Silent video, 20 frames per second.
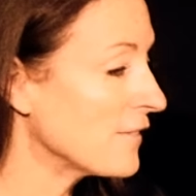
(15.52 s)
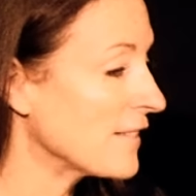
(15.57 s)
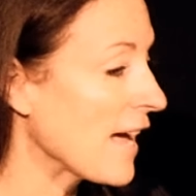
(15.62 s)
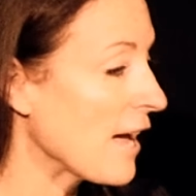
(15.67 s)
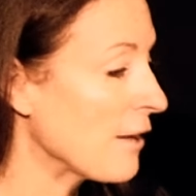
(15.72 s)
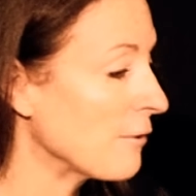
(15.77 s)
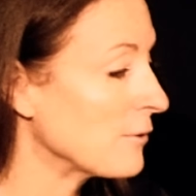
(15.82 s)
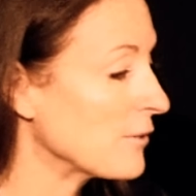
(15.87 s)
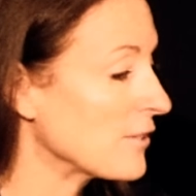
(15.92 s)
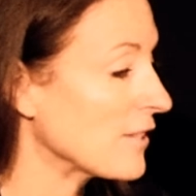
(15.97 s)

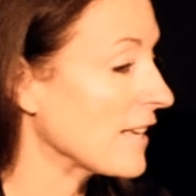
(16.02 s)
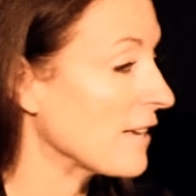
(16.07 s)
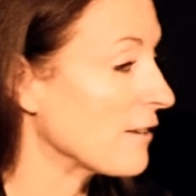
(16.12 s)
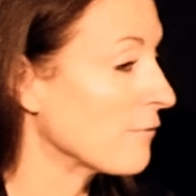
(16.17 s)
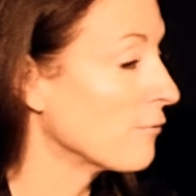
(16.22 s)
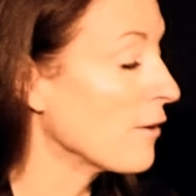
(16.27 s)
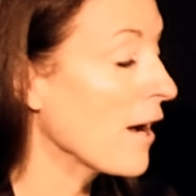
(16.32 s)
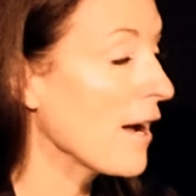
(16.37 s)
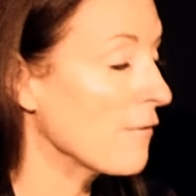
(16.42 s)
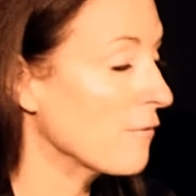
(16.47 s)
sounds,
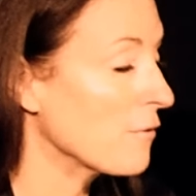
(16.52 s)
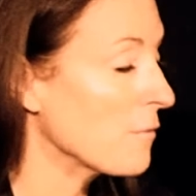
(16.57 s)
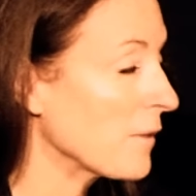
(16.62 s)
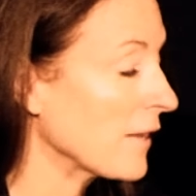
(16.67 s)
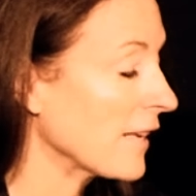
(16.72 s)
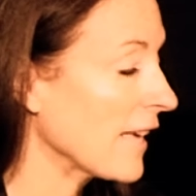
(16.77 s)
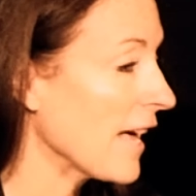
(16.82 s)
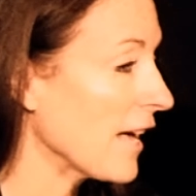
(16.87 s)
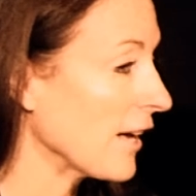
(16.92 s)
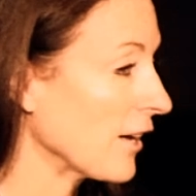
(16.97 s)
right from the
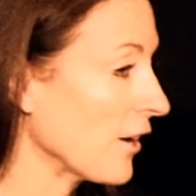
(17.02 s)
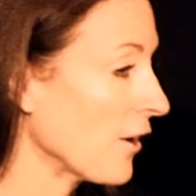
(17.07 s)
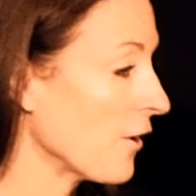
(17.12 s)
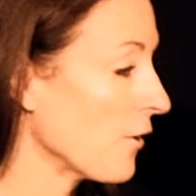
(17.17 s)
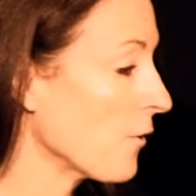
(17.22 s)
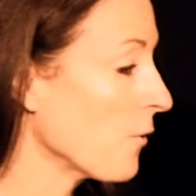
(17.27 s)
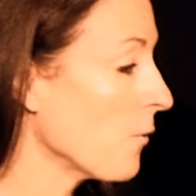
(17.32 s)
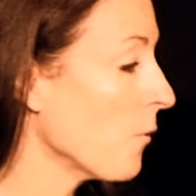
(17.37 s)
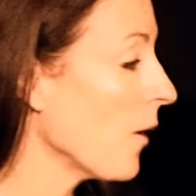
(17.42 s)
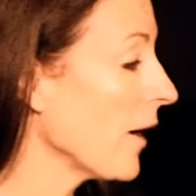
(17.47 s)

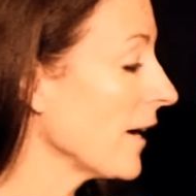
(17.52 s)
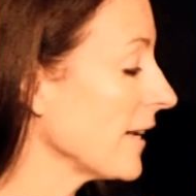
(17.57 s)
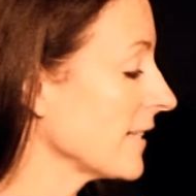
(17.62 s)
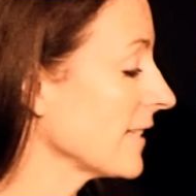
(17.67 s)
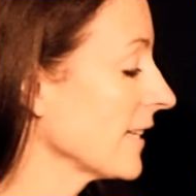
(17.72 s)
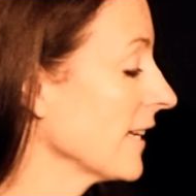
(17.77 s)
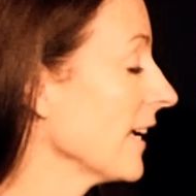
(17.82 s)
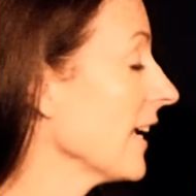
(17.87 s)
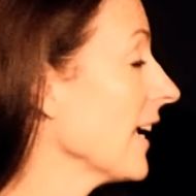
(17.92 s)
get-go, quite